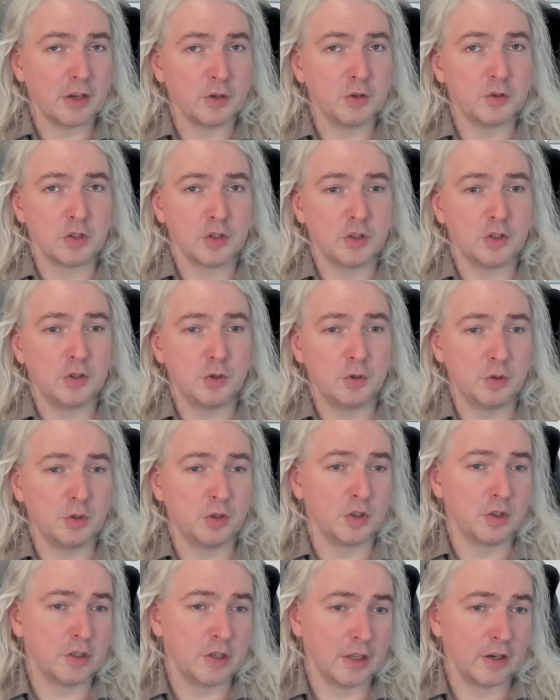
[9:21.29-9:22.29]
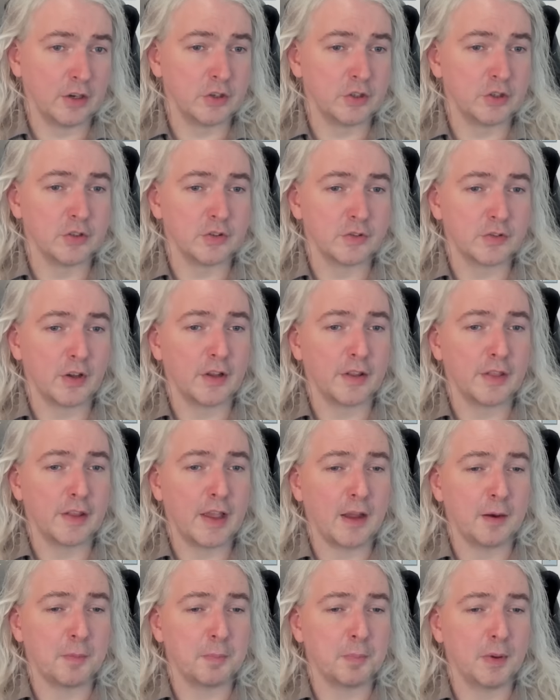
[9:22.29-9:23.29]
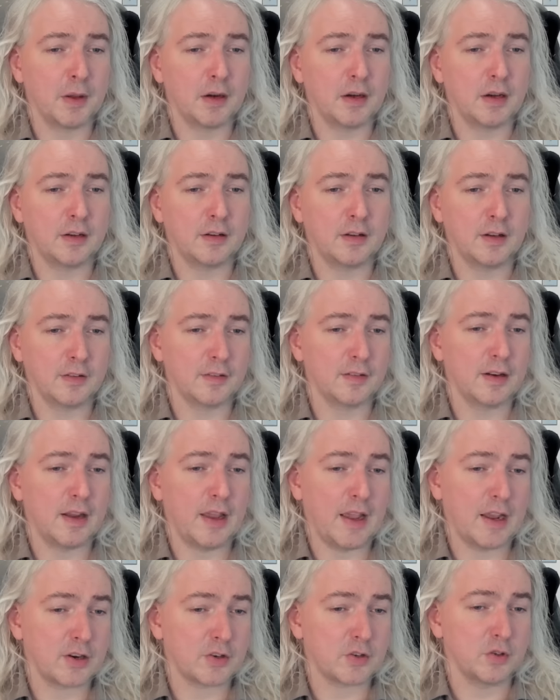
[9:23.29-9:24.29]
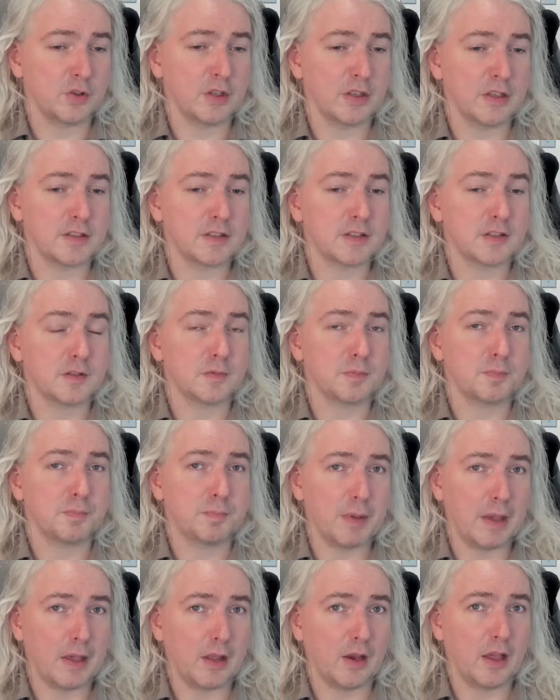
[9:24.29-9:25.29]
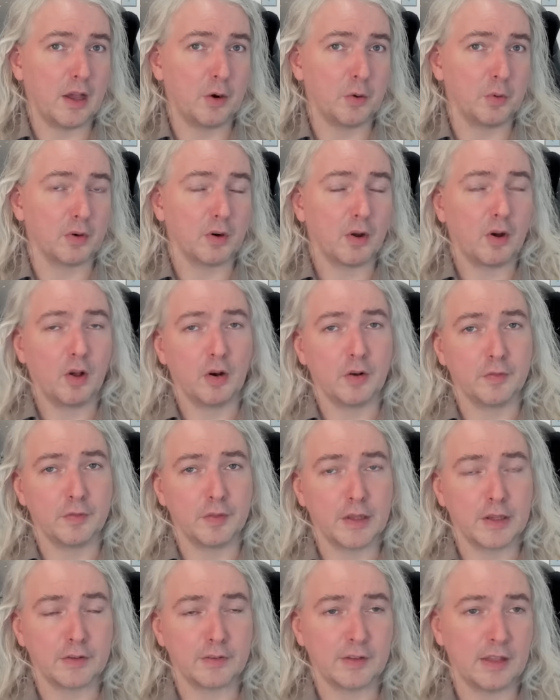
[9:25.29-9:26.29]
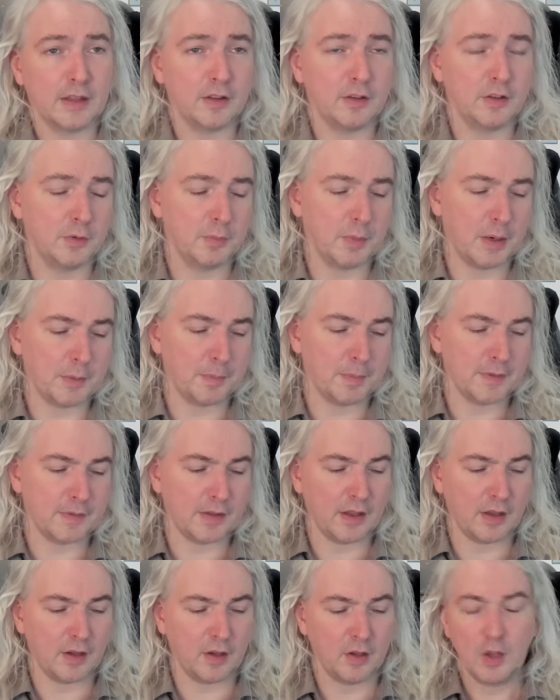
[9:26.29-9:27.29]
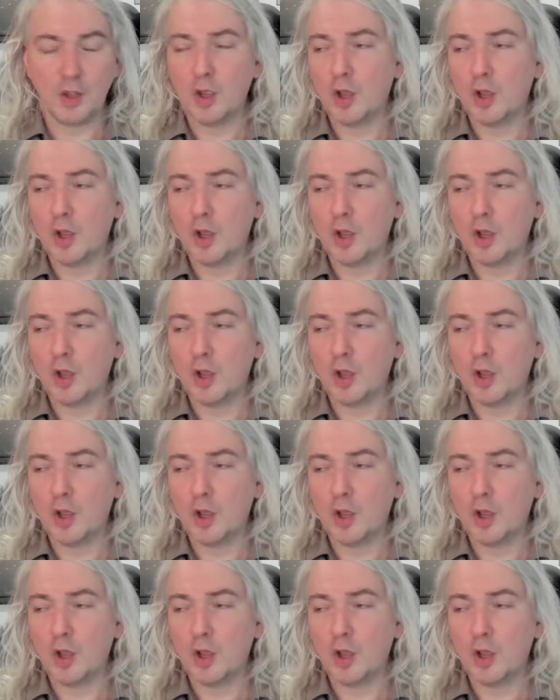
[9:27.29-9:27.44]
You should do your diligence on that, but it doesn't actually spell out all of this. And you might be saying,